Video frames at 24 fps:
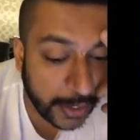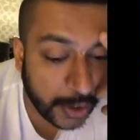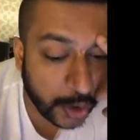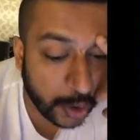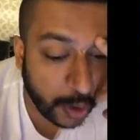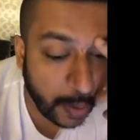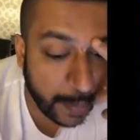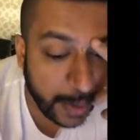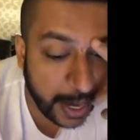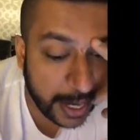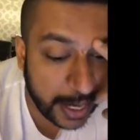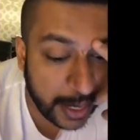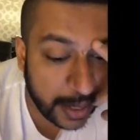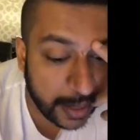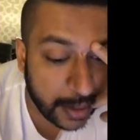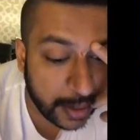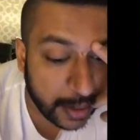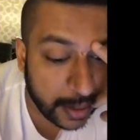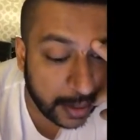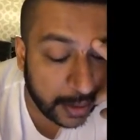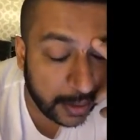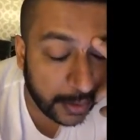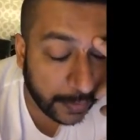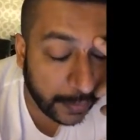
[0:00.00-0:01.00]
I saw
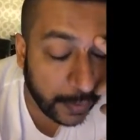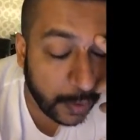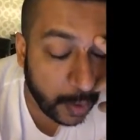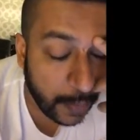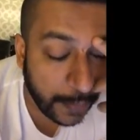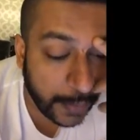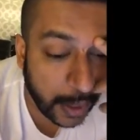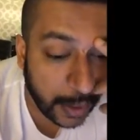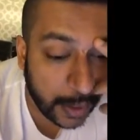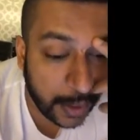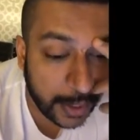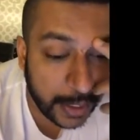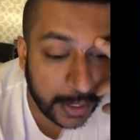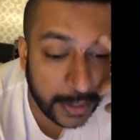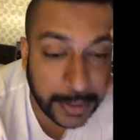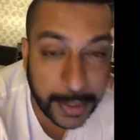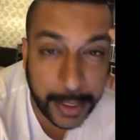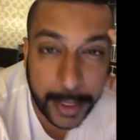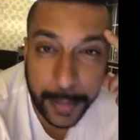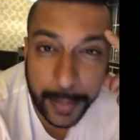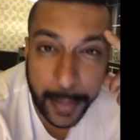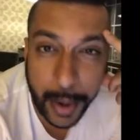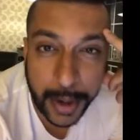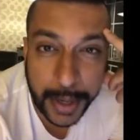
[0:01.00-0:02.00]
a few of other
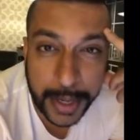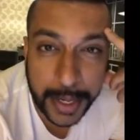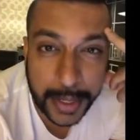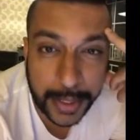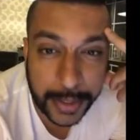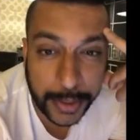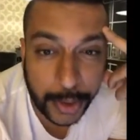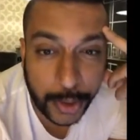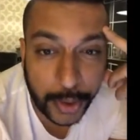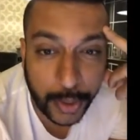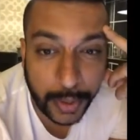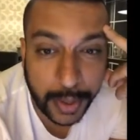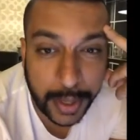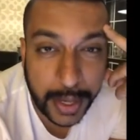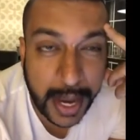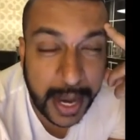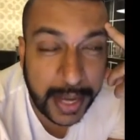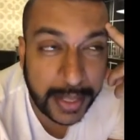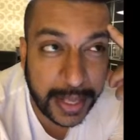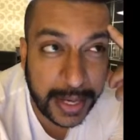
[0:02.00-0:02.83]
internet marketers do it.